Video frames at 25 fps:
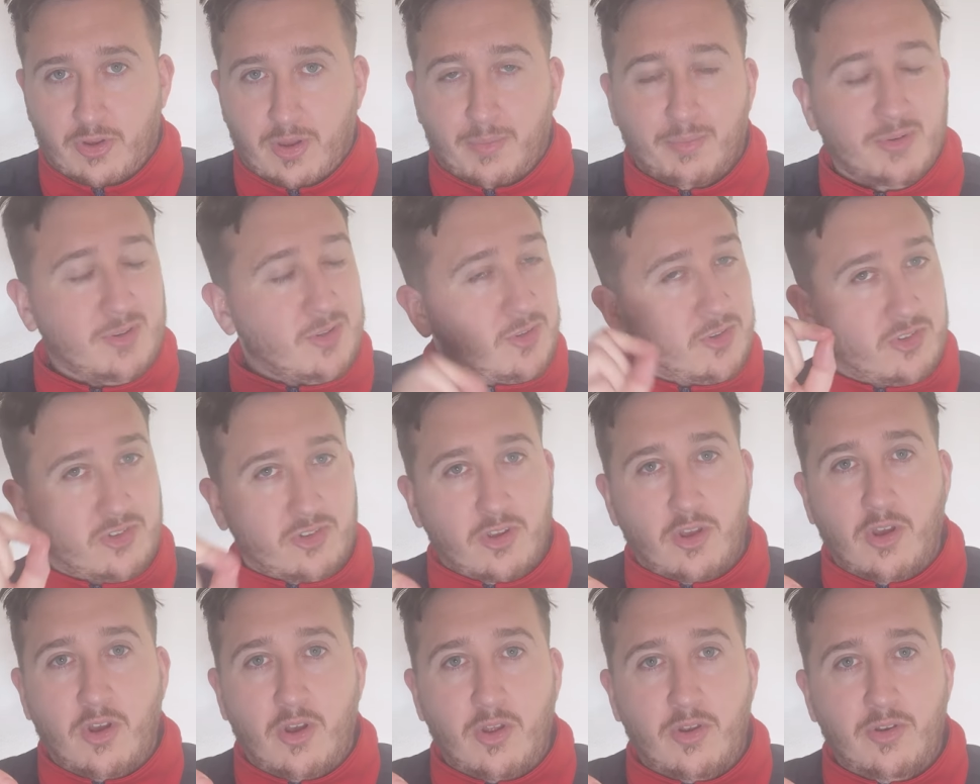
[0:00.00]
I'm
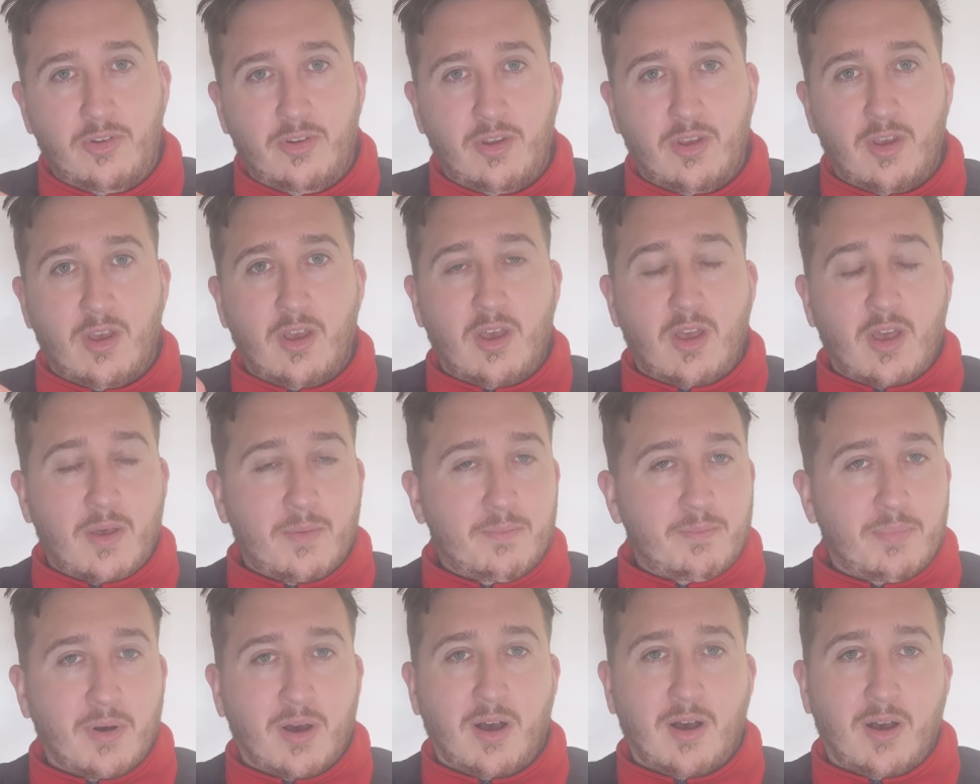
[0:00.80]
concerned,
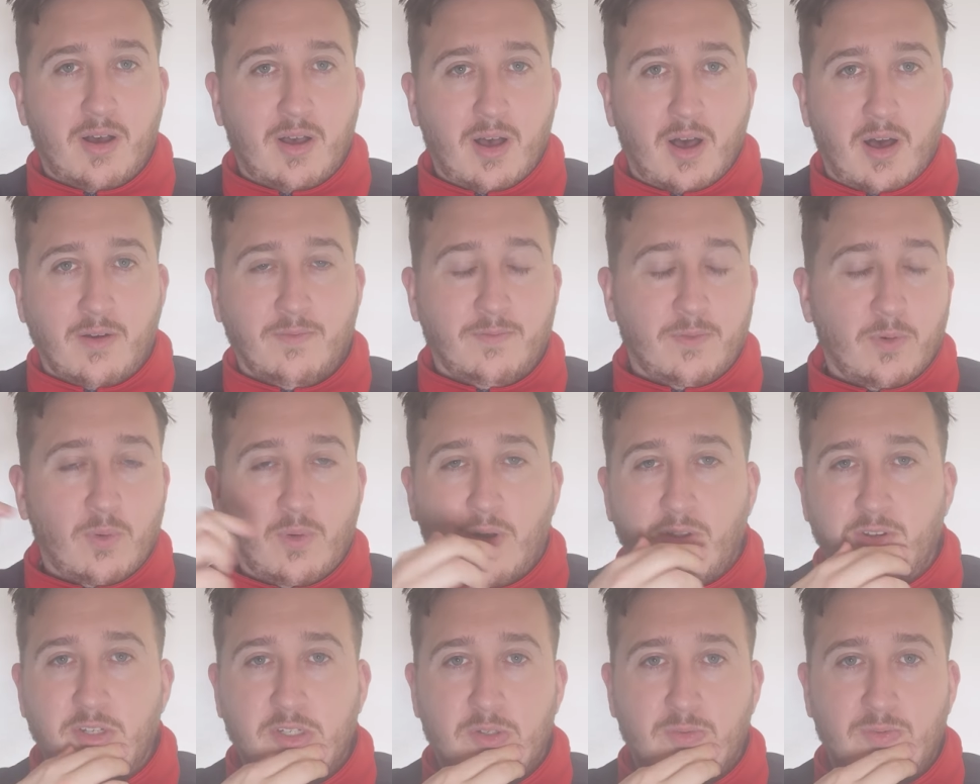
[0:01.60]
but I
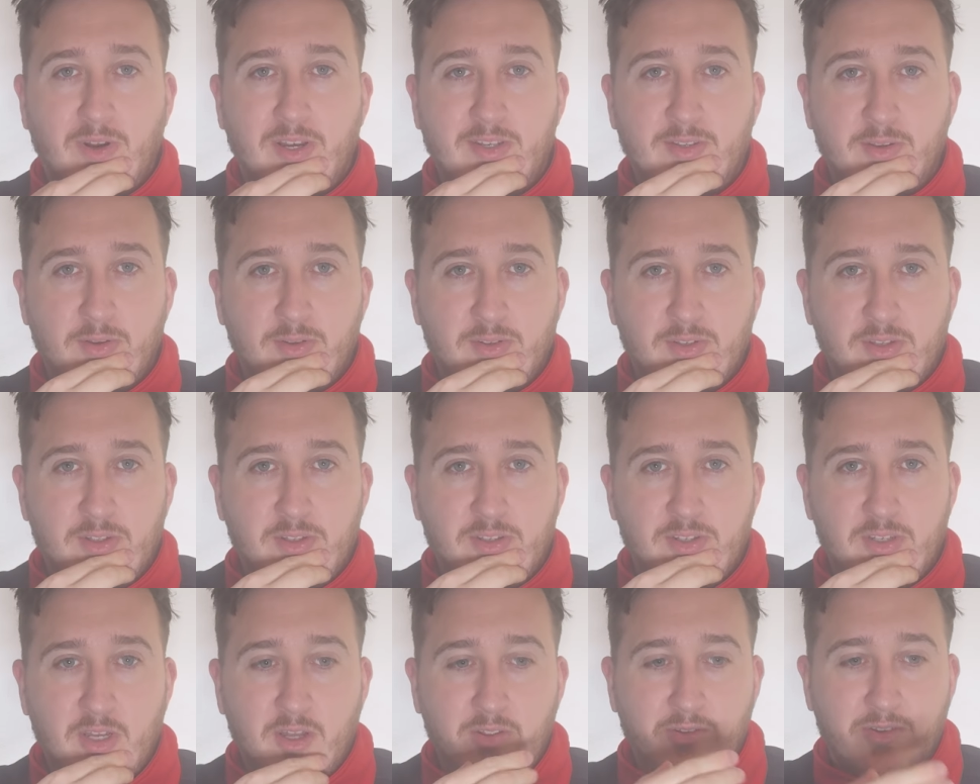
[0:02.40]
thought I'd just raise those
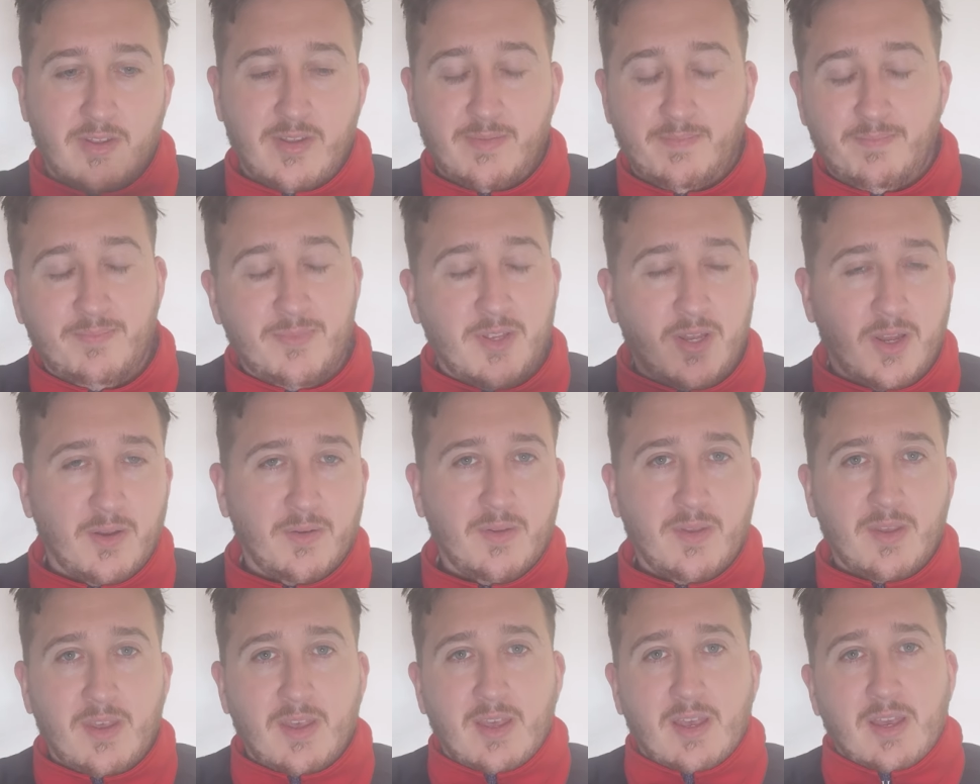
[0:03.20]
concerns and
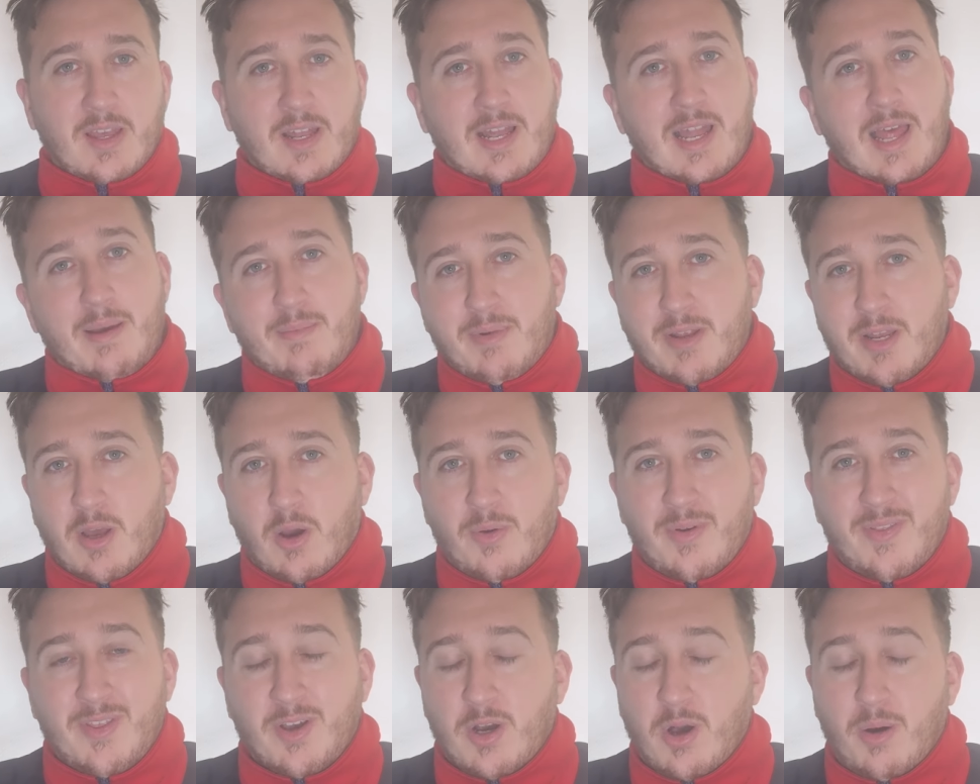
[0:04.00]
let me
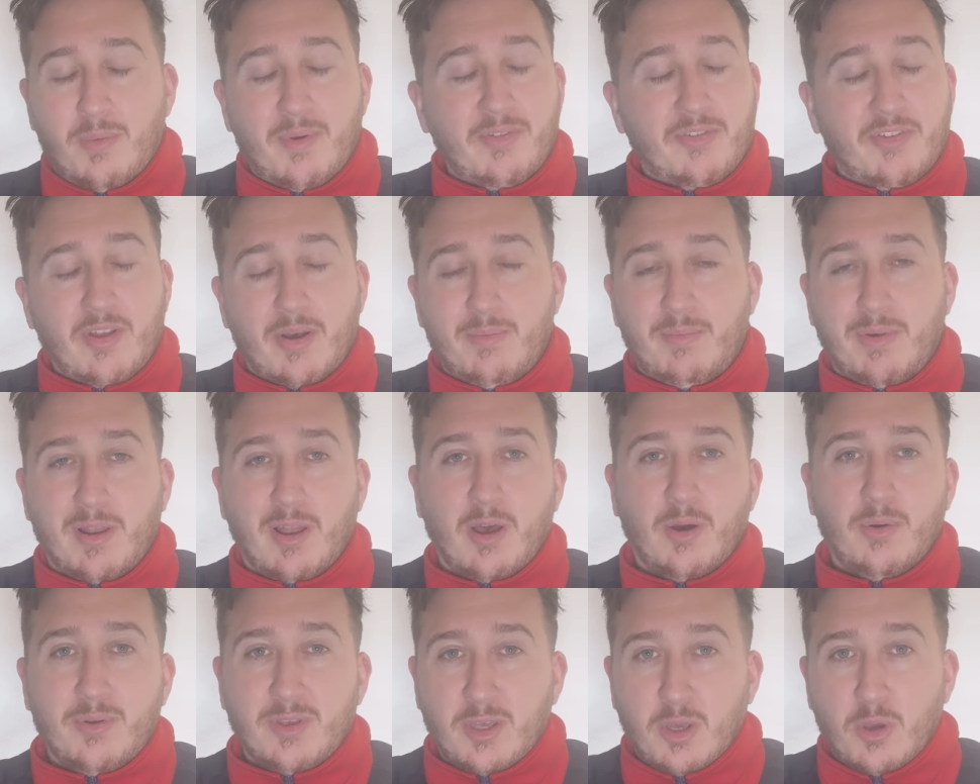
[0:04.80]
know in the comments down
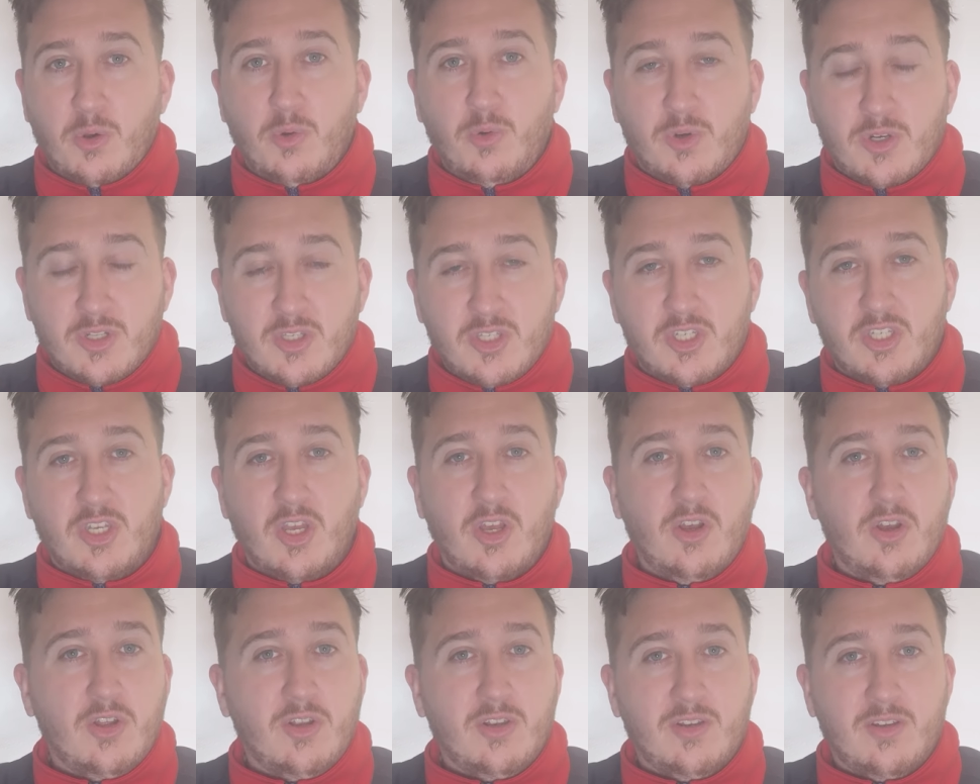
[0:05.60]
below. Are you
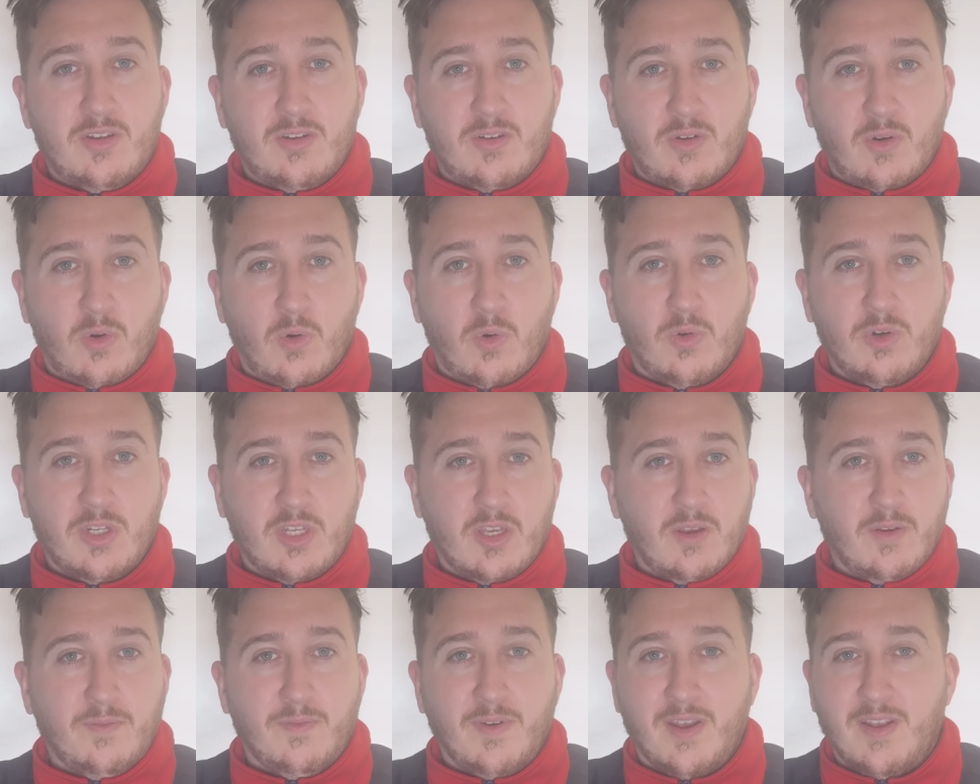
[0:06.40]
concerned, or
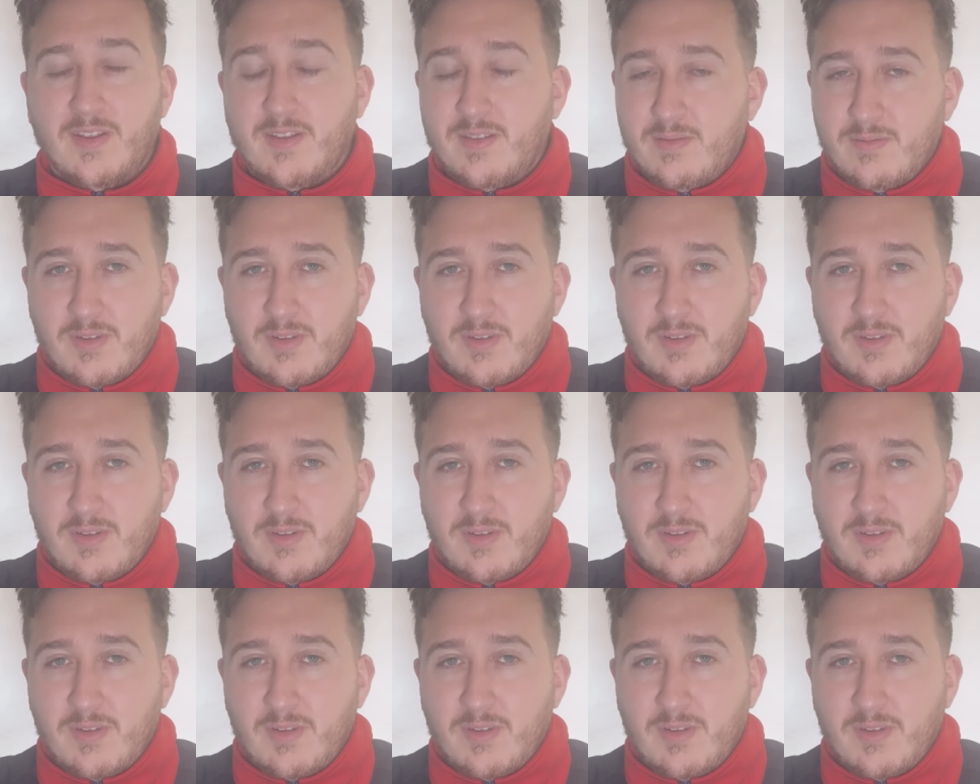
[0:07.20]
do you think